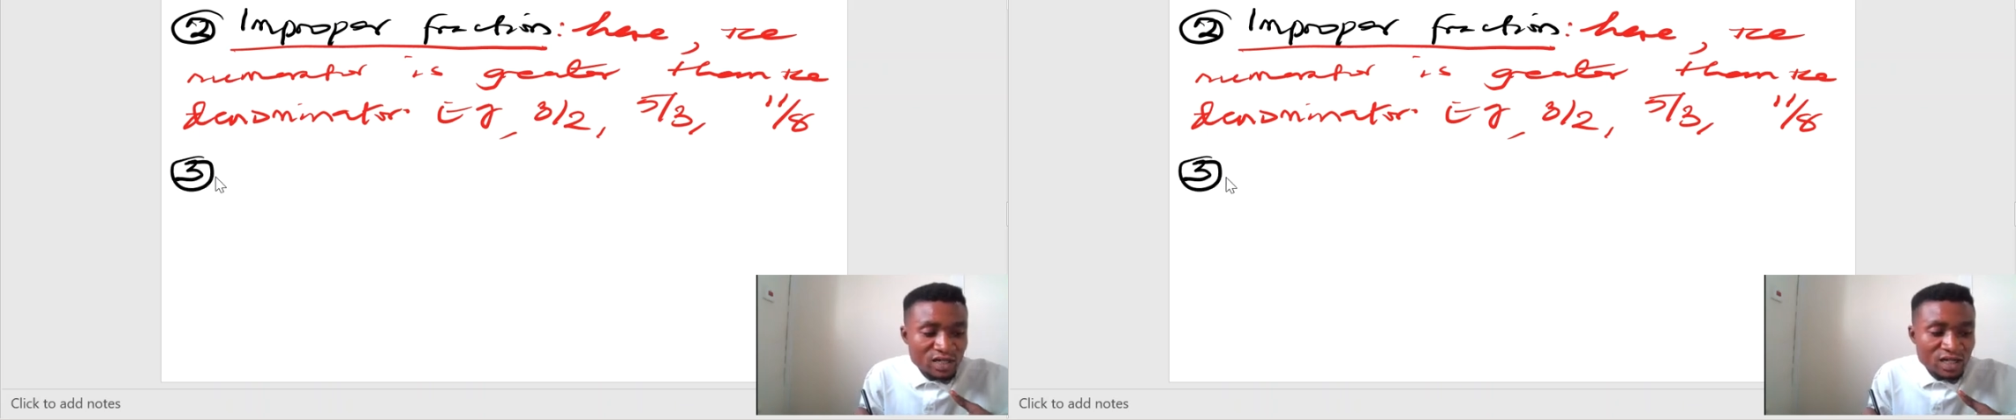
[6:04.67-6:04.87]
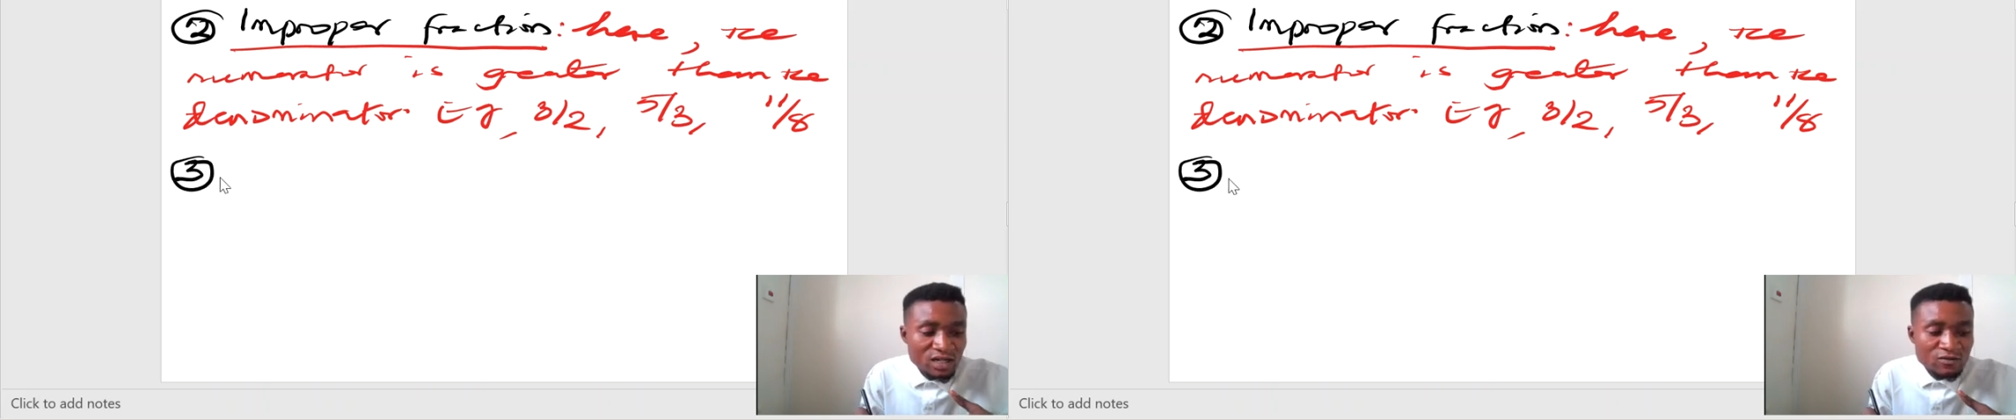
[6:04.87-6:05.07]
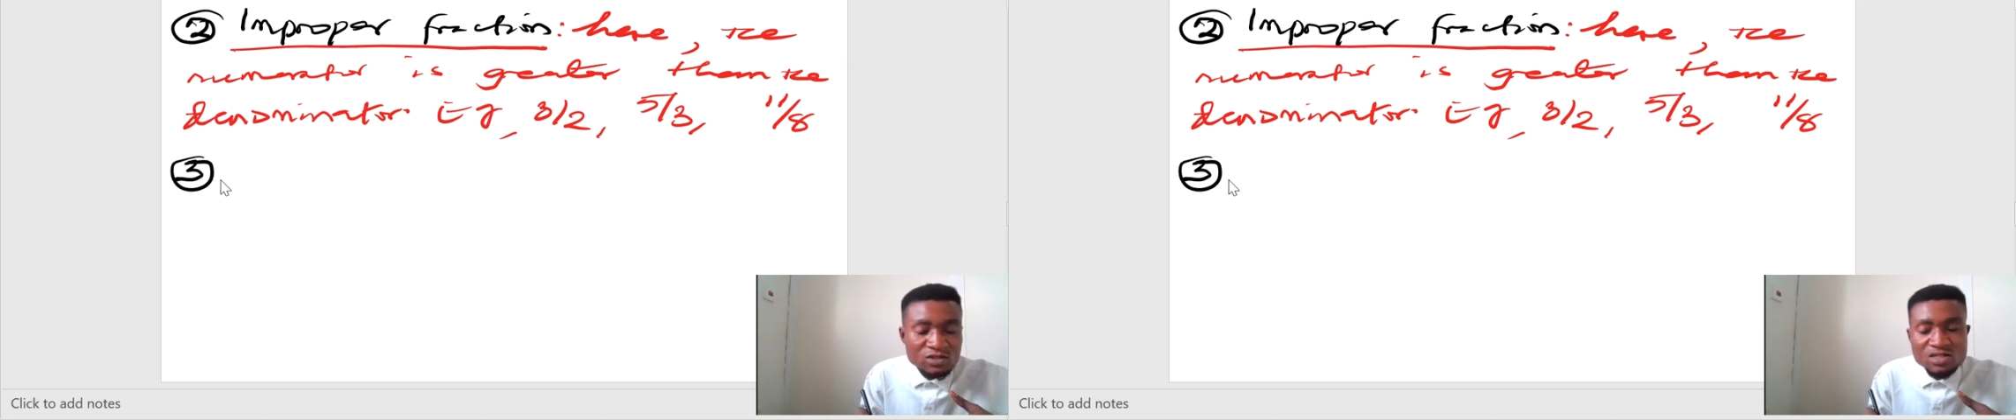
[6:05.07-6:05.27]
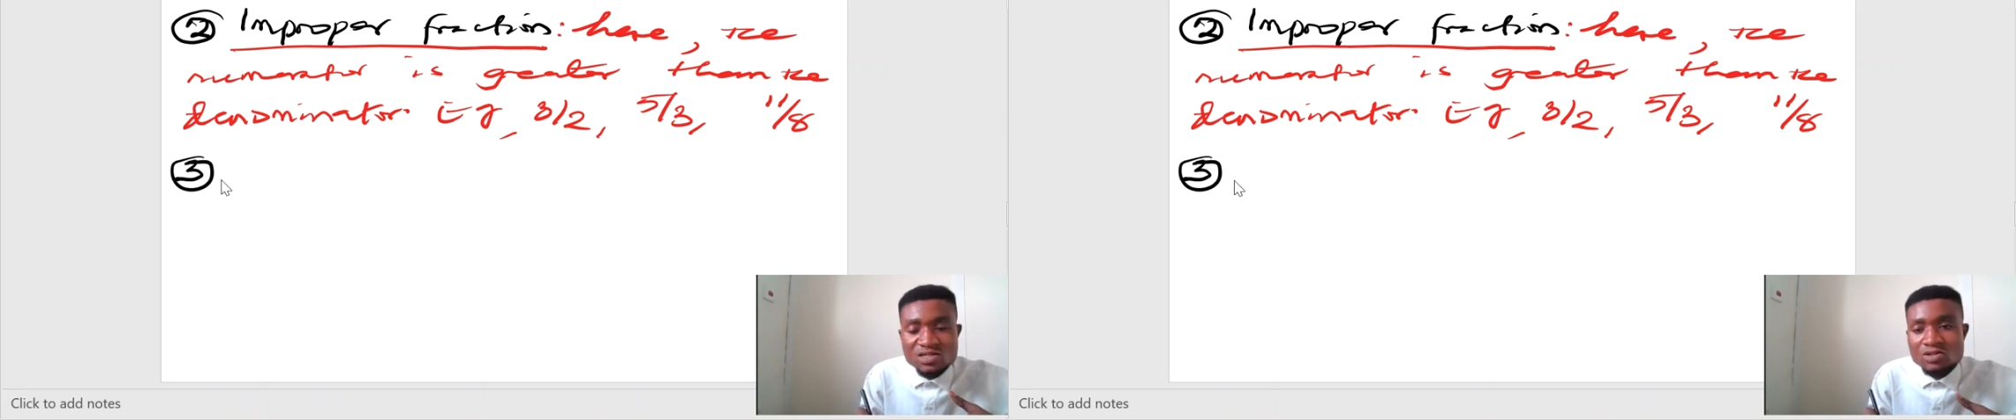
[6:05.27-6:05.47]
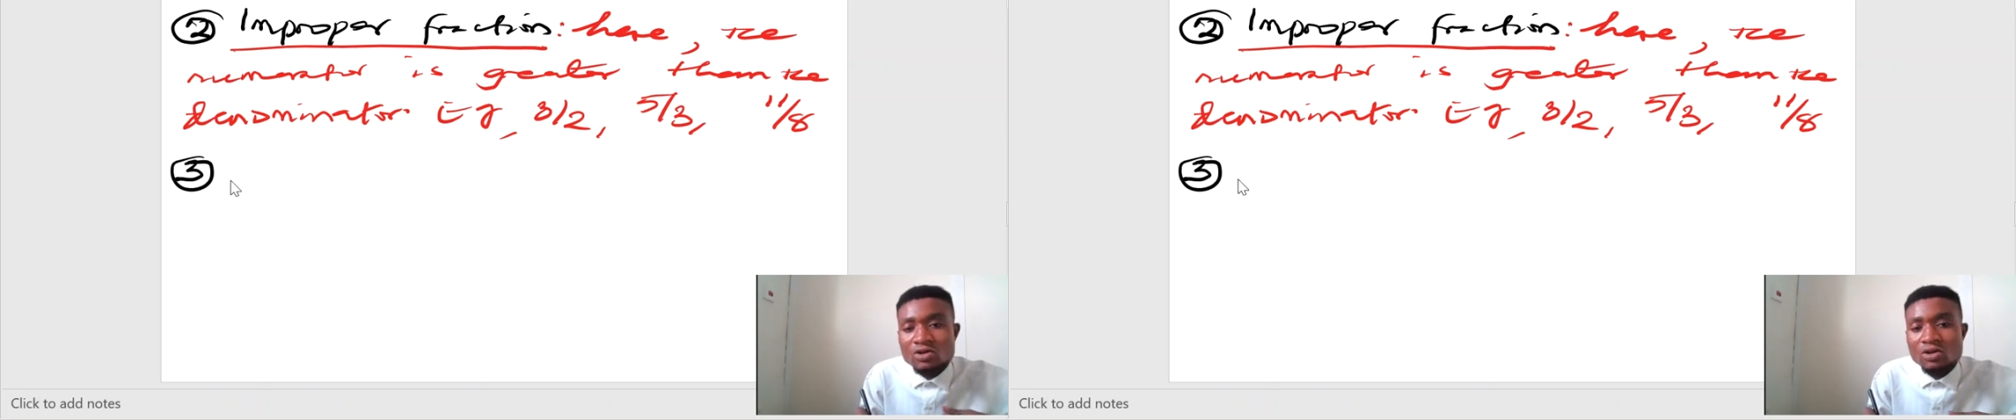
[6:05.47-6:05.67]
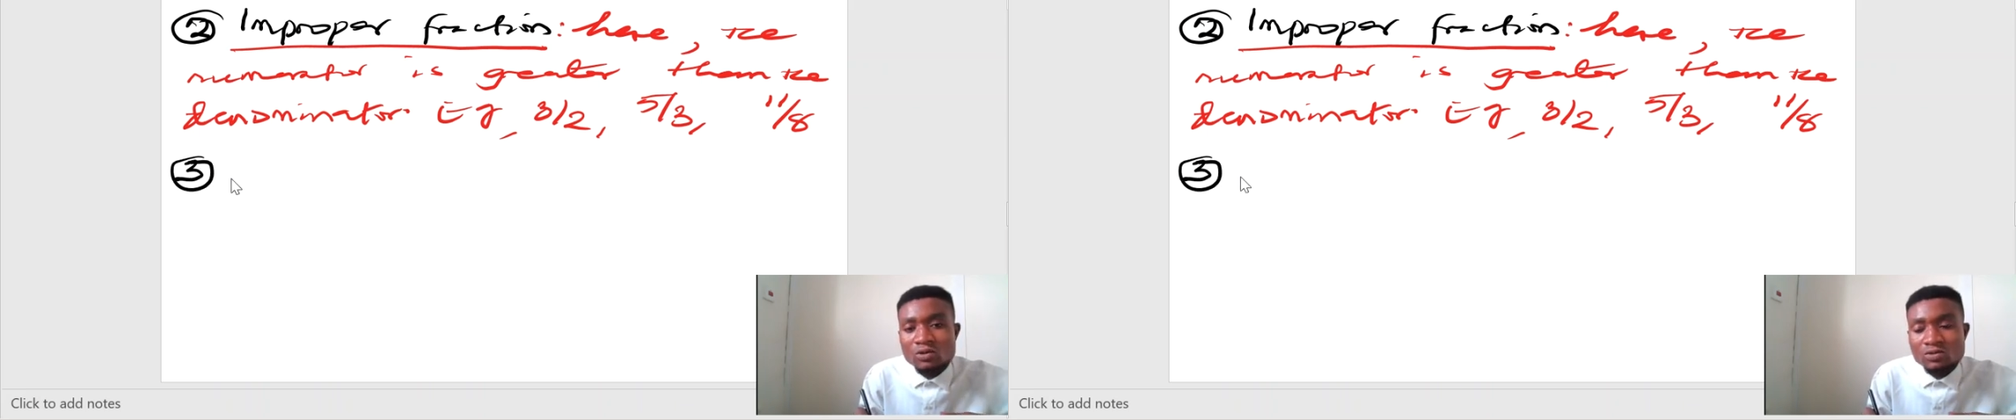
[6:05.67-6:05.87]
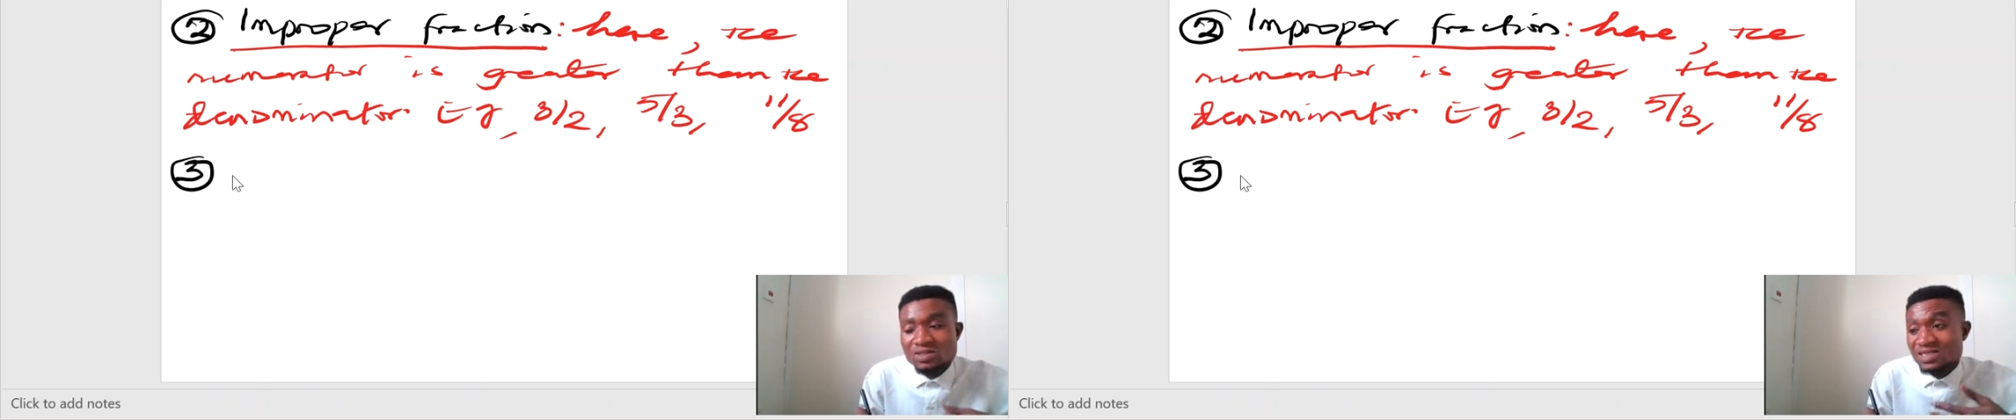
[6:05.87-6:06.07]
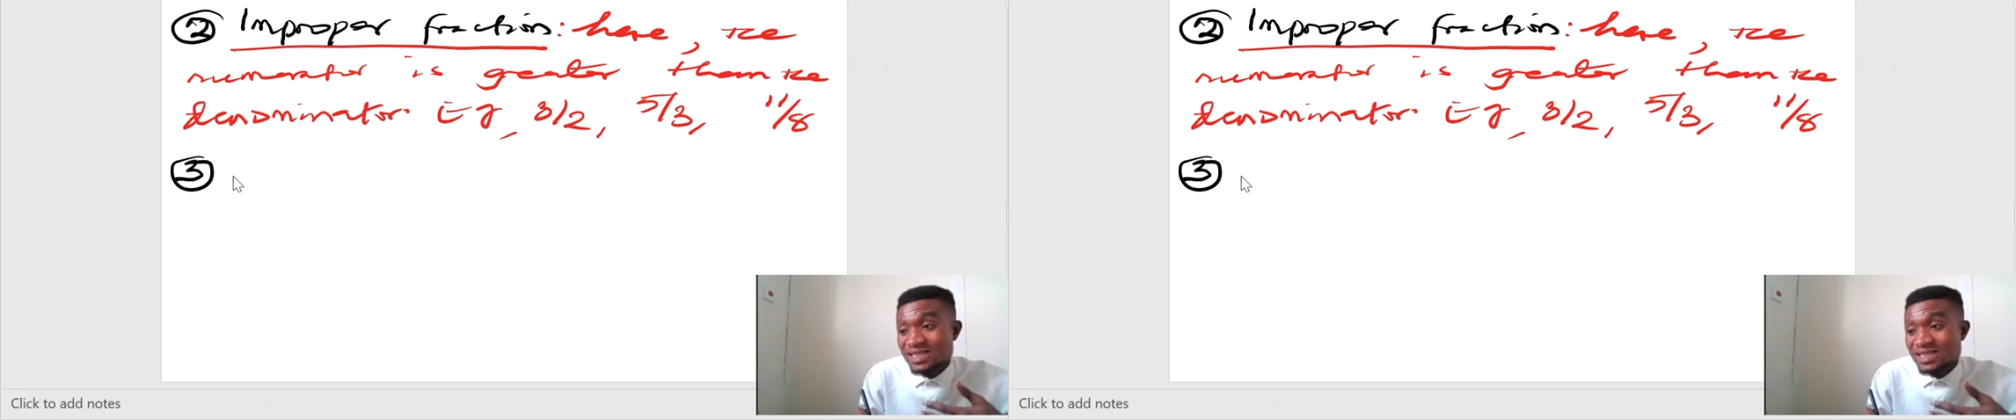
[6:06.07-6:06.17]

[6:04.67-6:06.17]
have what is called